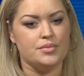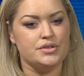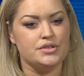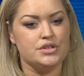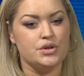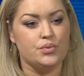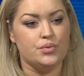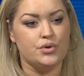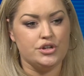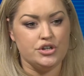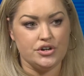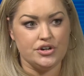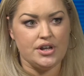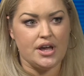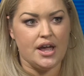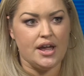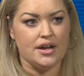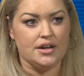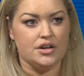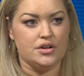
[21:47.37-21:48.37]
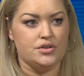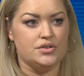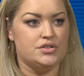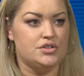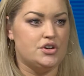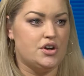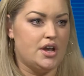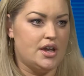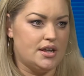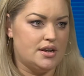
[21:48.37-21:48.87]
So when you're diagnosed,
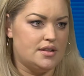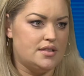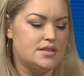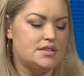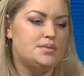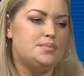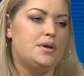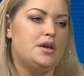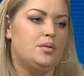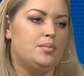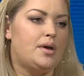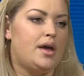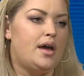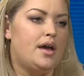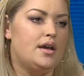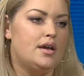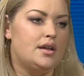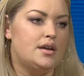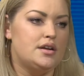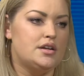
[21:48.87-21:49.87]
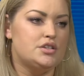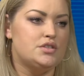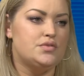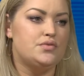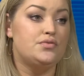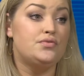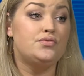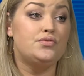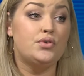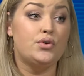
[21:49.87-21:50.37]
you're handed this pink bag, and it is
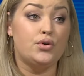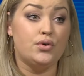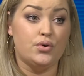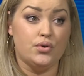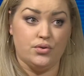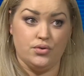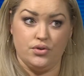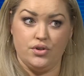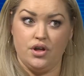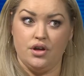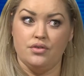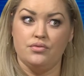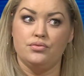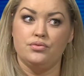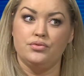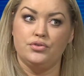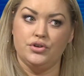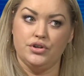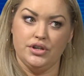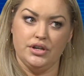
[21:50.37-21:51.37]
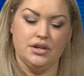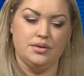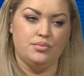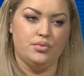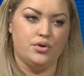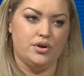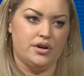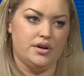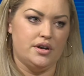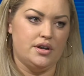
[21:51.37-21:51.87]
full of really
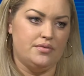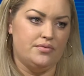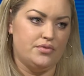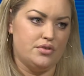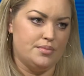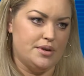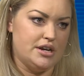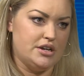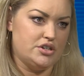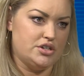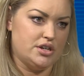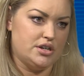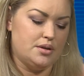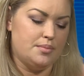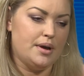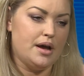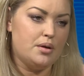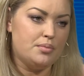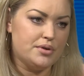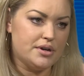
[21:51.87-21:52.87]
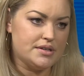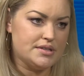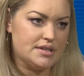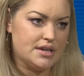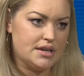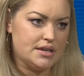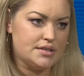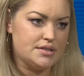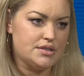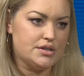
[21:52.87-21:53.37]
important information about breast
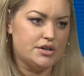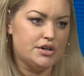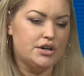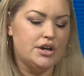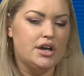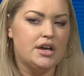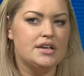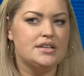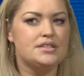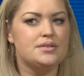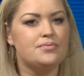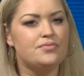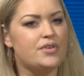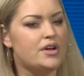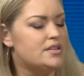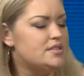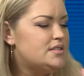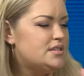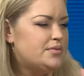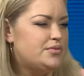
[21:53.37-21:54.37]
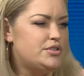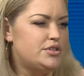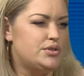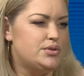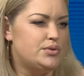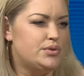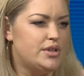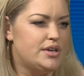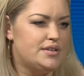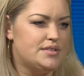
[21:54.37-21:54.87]
cancer, some fun stuff
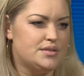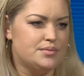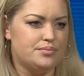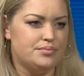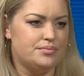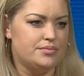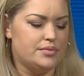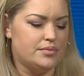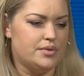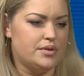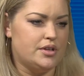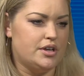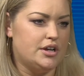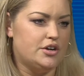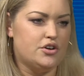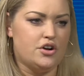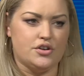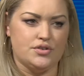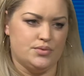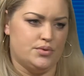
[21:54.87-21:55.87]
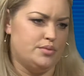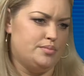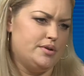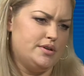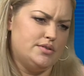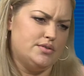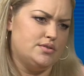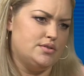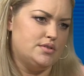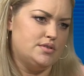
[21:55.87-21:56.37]
too, like some like crossword
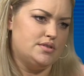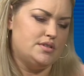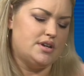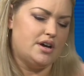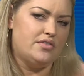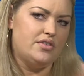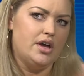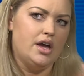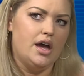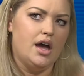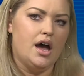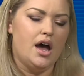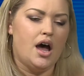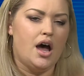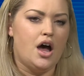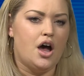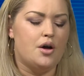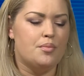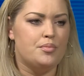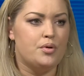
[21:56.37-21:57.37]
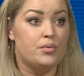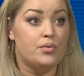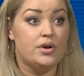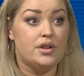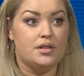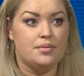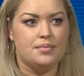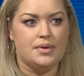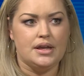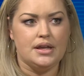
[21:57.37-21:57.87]
puzzles and stuff. But one
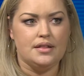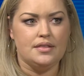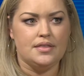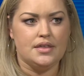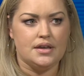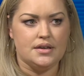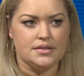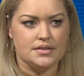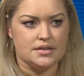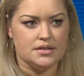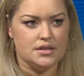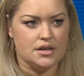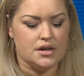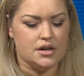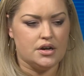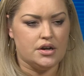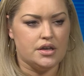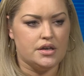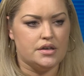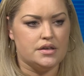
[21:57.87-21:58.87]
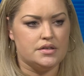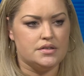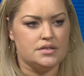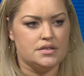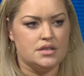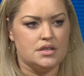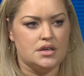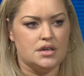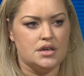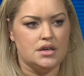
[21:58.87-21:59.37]
of the main things in there is
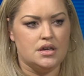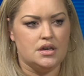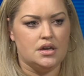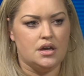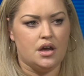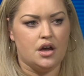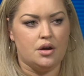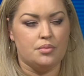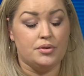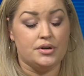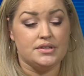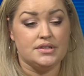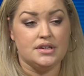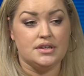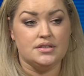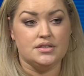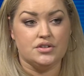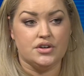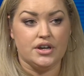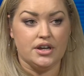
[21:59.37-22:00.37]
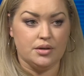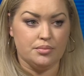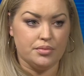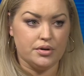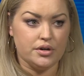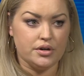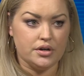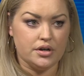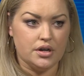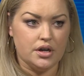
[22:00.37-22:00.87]
the breast cancer
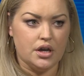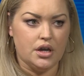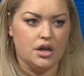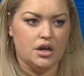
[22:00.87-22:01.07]
handbook,